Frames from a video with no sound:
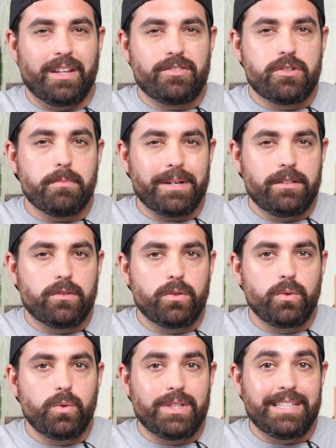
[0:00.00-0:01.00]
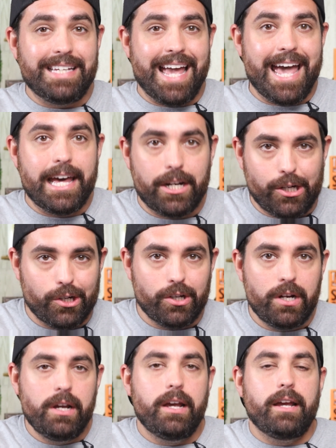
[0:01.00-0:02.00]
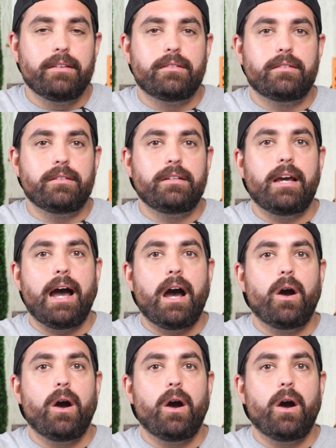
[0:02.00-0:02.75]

So let's jump into the editor and see